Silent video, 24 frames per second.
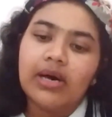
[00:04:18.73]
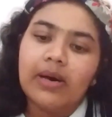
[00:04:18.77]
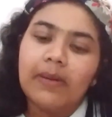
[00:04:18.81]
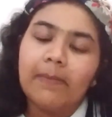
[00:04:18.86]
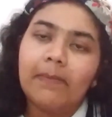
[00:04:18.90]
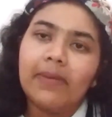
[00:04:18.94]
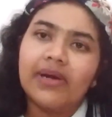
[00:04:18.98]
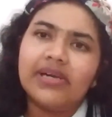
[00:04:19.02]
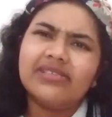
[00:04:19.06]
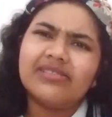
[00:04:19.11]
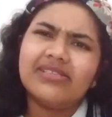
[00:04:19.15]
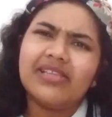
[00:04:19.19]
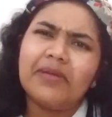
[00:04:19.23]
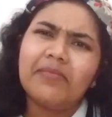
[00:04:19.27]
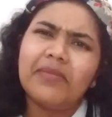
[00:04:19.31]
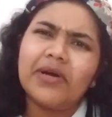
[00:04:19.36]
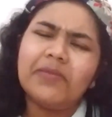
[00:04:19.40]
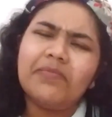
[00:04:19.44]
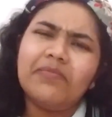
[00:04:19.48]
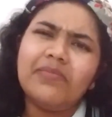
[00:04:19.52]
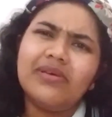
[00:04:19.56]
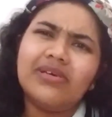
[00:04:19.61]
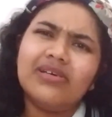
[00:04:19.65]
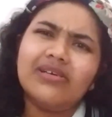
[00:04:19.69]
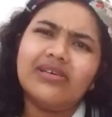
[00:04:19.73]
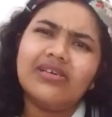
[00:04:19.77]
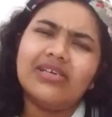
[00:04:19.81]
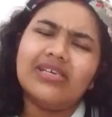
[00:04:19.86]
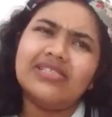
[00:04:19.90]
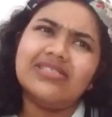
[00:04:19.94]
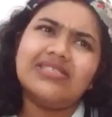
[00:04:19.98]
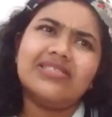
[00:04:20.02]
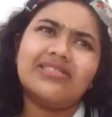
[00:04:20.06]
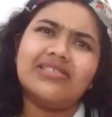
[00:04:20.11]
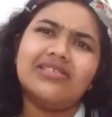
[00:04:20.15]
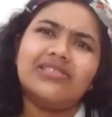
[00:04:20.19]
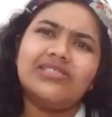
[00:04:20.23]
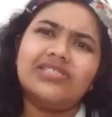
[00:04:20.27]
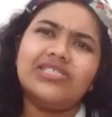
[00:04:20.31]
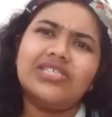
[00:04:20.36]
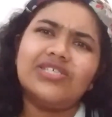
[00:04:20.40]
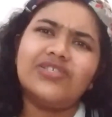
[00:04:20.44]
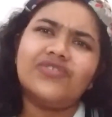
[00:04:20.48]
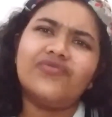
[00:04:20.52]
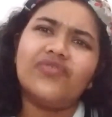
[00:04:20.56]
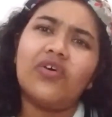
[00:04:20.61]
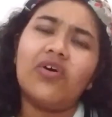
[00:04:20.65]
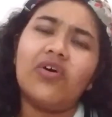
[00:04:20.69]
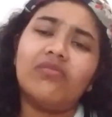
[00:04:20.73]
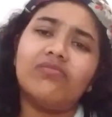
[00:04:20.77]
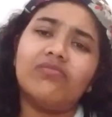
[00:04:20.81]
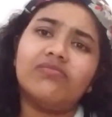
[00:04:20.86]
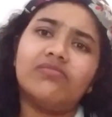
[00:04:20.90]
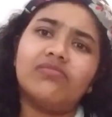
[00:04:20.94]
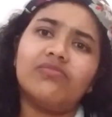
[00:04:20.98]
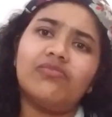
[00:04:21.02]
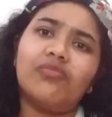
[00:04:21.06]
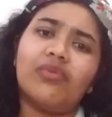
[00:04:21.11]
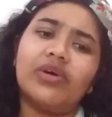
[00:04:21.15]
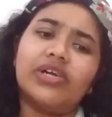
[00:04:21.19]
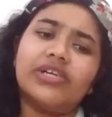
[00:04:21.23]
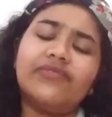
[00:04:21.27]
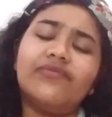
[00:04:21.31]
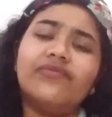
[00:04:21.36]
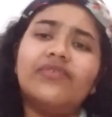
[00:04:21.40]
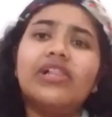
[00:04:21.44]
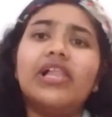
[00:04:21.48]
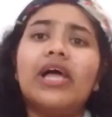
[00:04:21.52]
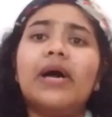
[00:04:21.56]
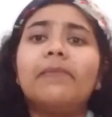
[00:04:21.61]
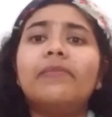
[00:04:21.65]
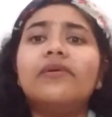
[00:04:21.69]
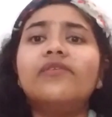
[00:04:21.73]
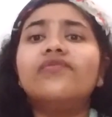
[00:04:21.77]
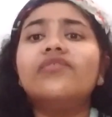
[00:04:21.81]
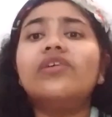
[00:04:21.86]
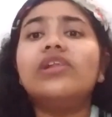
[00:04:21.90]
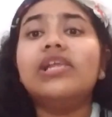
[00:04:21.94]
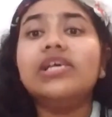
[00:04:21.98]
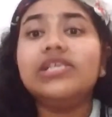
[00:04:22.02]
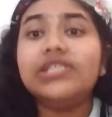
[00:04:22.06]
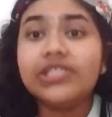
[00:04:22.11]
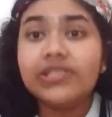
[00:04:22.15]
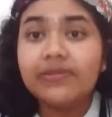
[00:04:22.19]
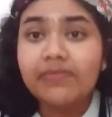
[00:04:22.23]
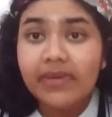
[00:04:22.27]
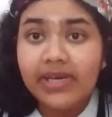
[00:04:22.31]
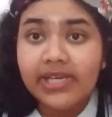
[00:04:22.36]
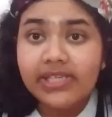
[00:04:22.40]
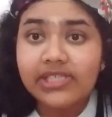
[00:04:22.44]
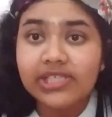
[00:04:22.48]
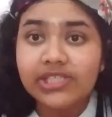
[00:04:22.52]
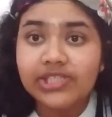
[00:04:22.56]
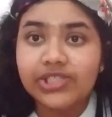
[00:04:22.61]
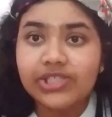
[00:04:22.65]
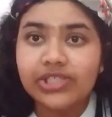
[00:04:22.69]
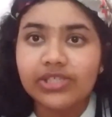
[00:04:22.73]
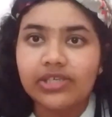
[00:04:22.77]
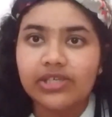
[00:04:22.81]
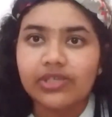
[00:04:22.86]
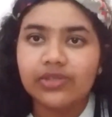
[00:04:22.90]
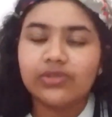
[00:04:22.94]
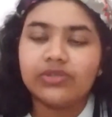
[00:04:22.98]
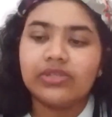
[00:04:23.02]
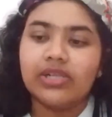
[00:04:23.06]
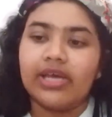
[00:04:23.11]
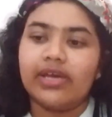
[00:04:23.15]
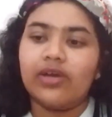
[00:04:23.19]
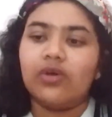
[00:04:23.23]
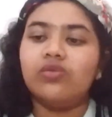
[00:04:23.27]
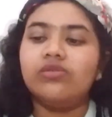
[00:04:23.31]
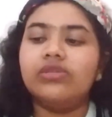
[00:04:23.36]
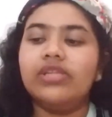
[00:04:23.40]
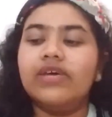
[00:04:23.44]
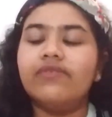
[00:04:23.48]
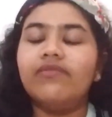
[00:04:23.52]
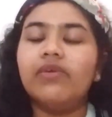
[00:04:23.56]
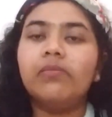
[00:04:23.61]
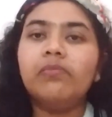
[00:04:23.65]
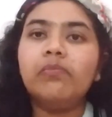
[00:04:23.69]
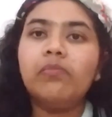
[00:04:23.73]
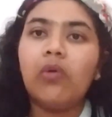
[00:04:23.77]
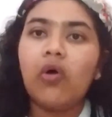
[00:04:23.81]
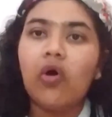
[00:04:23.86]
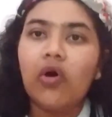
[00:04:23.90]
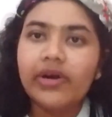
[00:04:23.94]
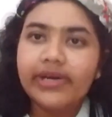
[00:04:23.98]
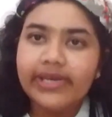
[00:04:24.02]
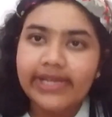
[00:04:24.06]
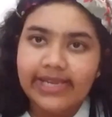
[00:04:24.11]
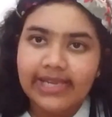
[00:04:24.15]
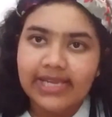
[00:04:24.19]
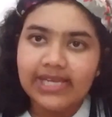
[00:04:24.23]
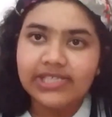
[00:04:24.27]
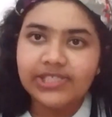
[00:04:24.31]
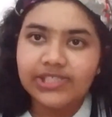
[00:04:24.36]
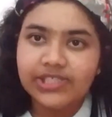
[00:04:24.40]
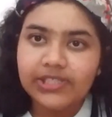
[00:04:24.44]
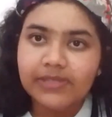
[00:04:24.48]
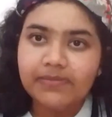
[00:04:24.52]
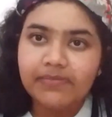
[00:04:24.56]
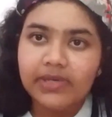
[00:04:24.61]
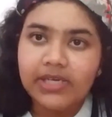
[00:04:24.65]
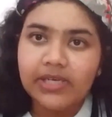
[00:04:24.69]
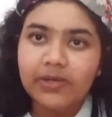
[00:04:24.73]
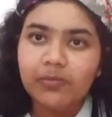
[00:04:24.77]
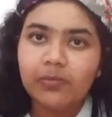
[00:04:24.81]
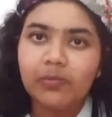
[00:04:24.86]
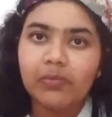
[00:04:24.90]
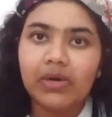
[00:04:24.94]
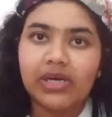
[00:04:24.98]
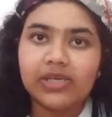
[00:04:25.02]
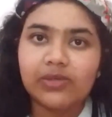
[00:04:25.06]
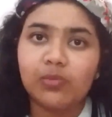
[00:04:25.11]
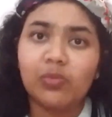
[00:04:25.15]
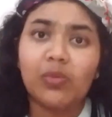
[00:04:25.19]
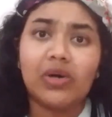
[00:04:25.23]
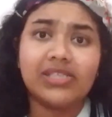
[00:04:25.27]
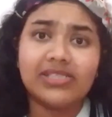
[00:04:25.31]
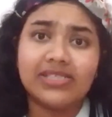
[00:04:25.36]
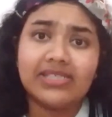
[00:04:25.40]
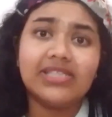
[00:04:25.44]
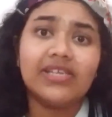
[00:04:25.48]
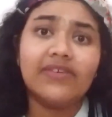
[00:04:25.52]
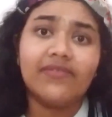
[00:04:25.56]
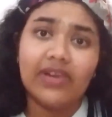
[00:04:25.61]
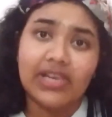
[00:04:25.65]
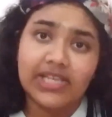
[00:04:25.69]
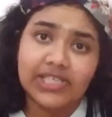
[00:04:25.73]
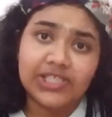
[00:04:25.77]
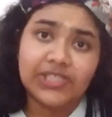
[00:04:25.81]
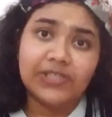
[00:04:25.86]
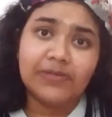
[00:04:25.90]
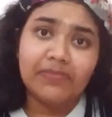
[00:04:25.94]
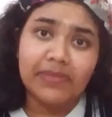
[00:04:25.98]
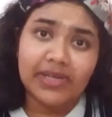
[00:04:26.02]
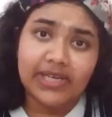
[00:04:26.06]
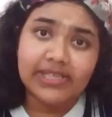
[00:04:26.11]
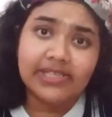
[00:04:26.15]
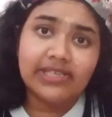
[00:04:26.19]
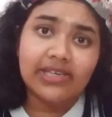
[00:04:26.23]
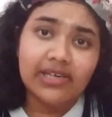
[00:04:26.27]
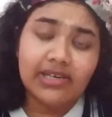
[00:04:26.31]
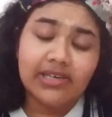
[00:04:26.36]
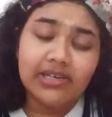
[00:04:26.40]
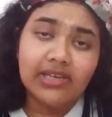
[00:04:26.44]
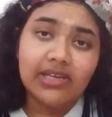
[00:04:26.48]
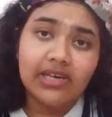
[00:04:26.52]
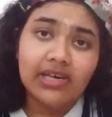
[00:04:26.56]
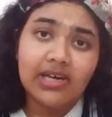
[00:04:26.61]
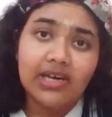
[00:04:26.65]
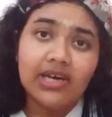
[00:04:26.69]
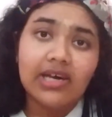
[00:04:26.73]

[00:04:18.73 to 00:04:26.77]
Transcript: But there might be instances for what will happen for legitimated children, they were born illegitimate, but once they were legitimated,